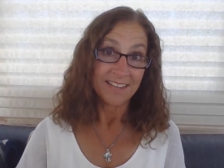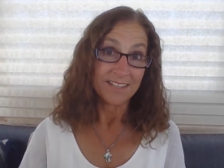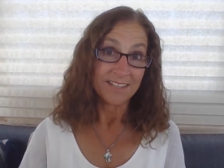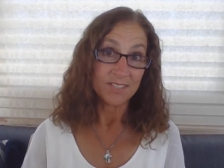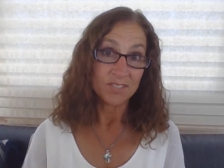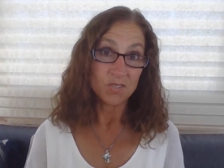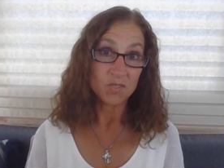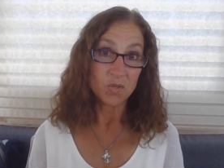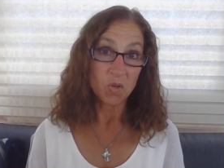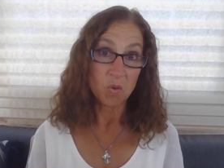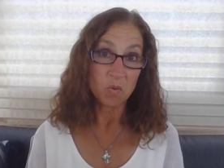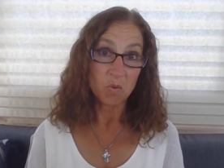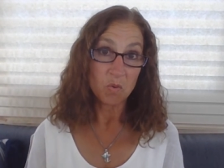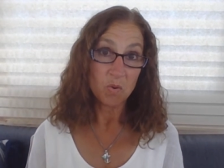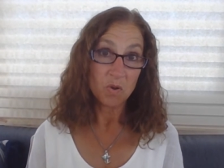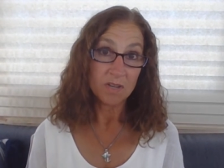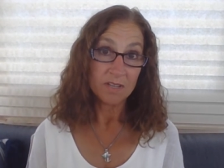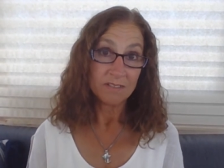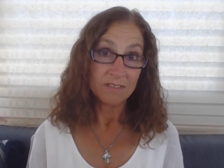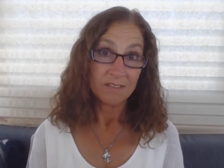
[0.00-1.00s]
And
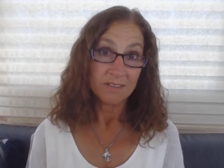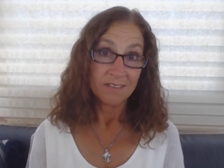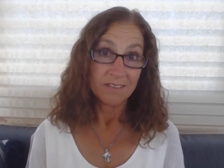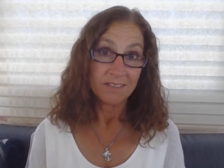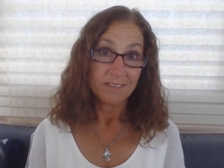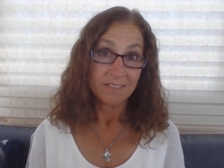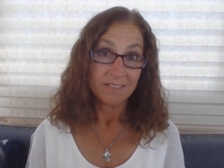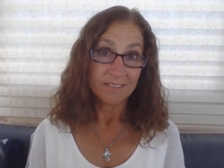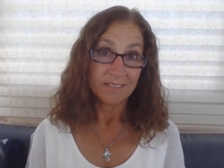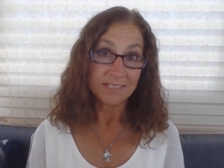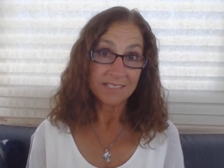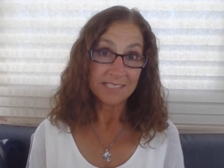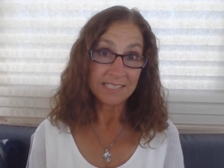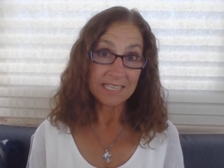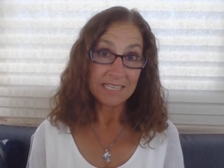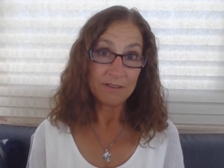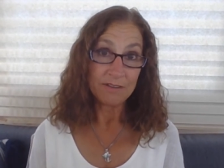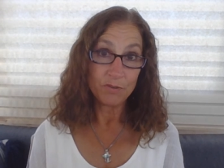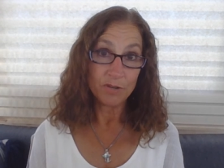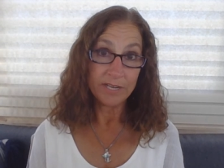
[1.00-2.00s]
so the
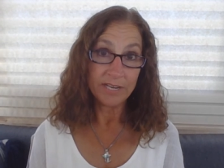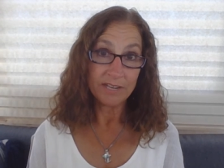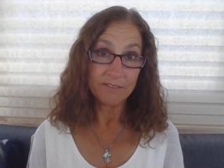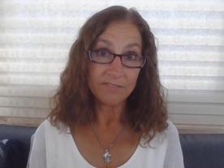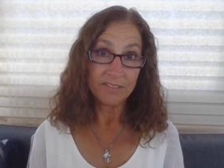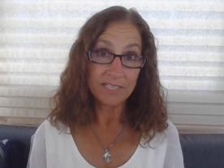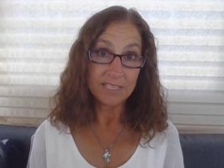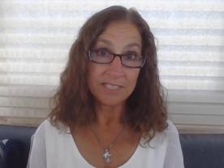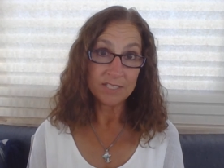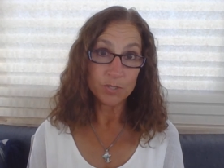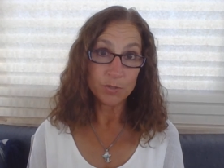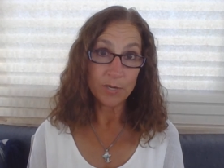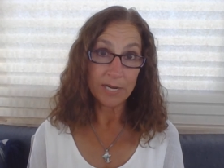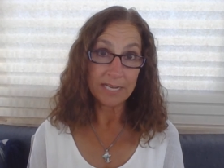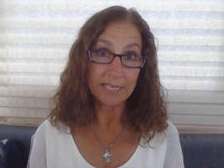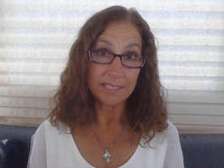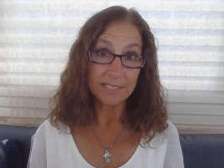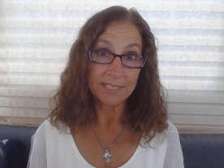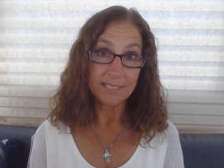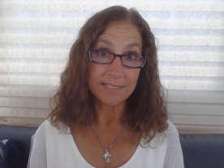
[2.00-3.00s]
slavery of the
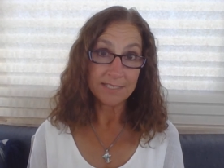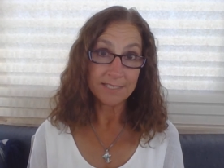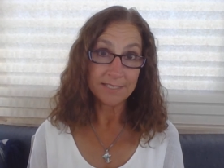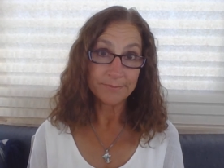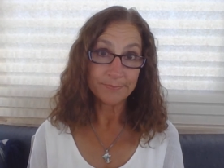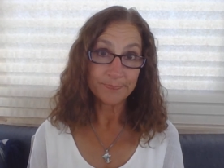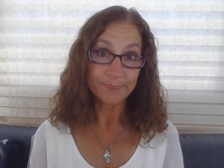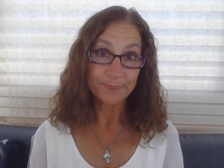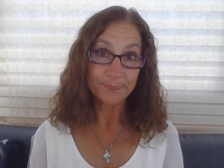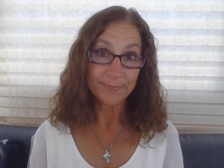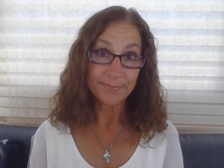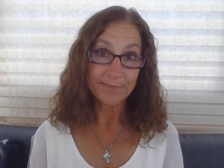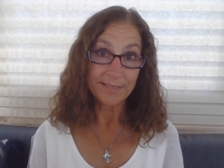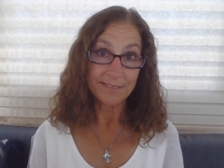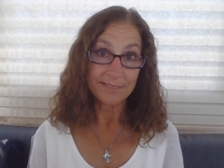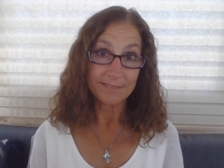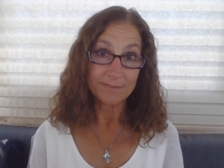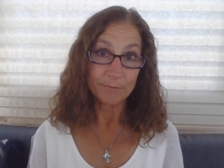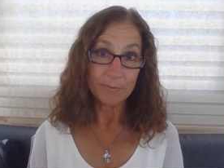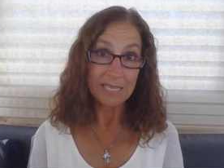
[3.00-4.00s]
Israelis
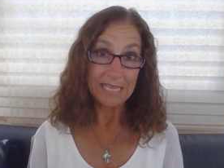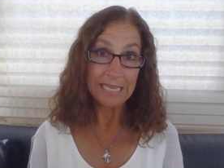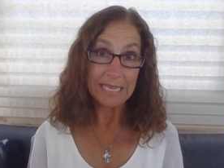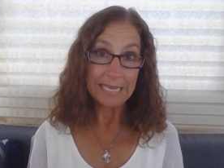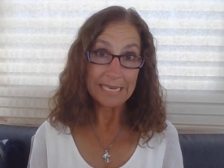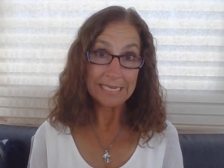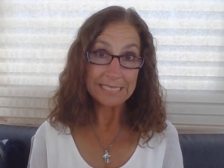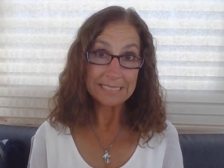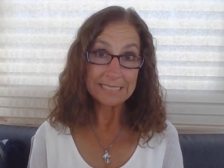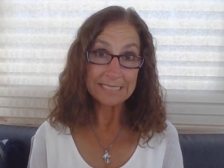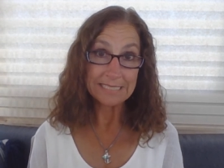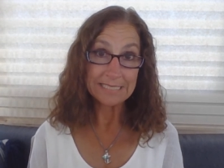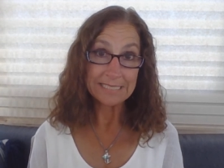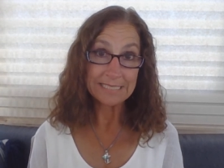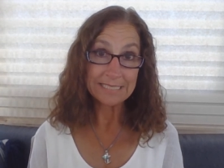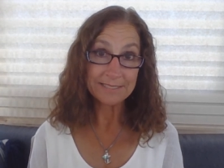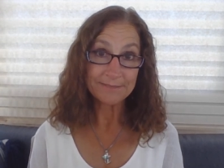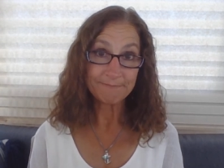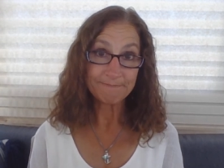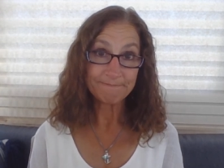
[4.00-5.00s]

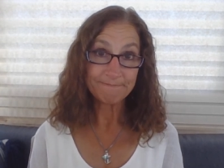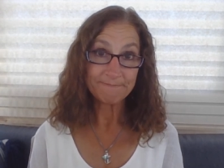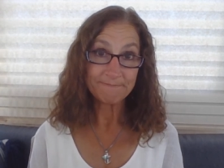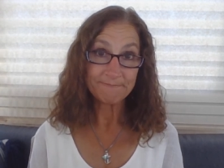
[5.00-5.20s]
begins.